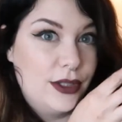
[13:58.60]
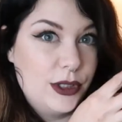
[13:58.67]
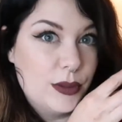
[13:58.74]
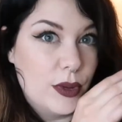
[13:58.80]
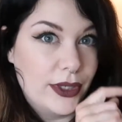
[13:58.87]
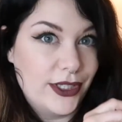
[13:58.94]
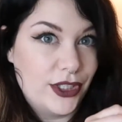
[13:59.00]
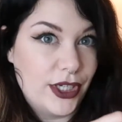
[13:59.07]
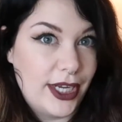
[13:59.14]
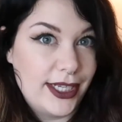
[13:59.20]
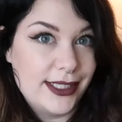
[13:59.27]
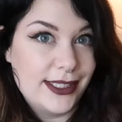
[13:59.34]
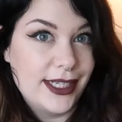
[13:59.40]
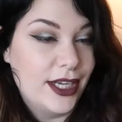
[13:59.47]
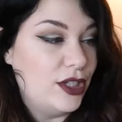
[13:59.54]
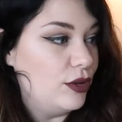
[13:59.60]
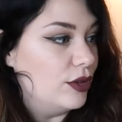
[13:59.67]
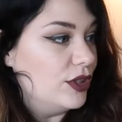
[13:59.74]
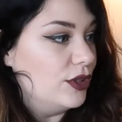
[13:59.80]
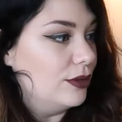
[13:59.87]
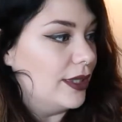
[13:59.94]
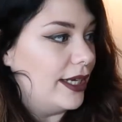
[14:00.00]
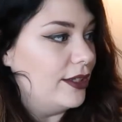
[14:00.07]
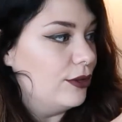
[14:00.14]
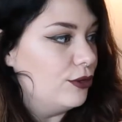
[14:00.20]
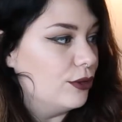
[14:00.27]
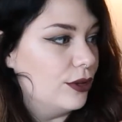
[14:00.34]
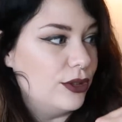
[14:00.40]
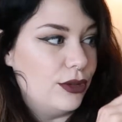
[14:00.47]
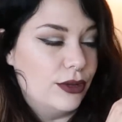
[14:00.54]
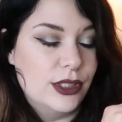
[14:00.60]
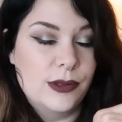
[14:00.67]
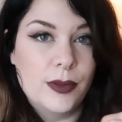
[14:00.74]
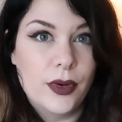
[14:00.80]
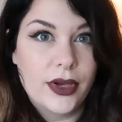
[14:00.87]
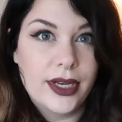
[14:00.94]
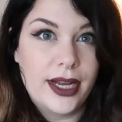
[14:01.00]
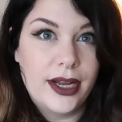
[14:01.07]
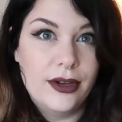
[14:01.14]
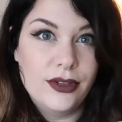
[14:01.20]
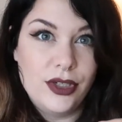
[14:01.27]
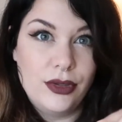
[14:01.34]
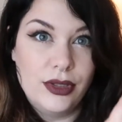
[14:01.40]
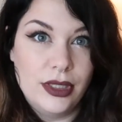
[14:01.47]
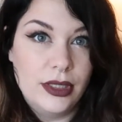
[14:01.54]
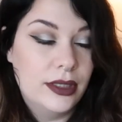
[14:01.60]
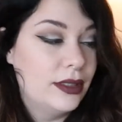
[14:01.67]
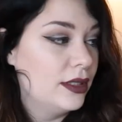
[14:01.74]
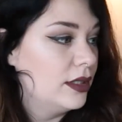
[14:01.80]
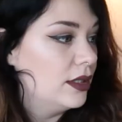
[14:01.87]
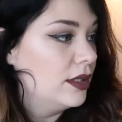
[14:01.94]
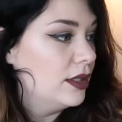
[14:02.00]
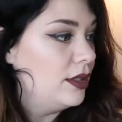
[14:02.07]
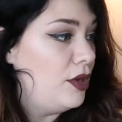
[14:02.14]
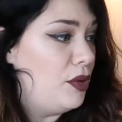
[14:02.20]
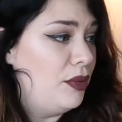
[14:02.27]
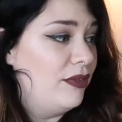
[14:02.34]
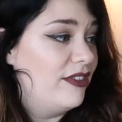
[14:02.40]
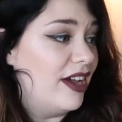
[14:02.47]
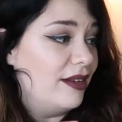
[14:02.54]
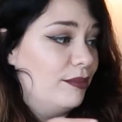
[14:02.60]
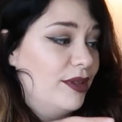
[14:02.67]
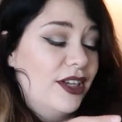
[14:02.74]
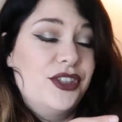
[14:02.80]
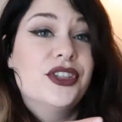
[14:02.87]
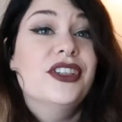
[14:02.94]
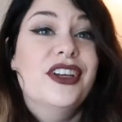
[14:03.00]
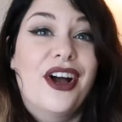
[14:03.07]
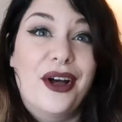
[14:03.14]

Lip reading: Smoky shades, you can do light neutral, you can smoke it out, you've got blush and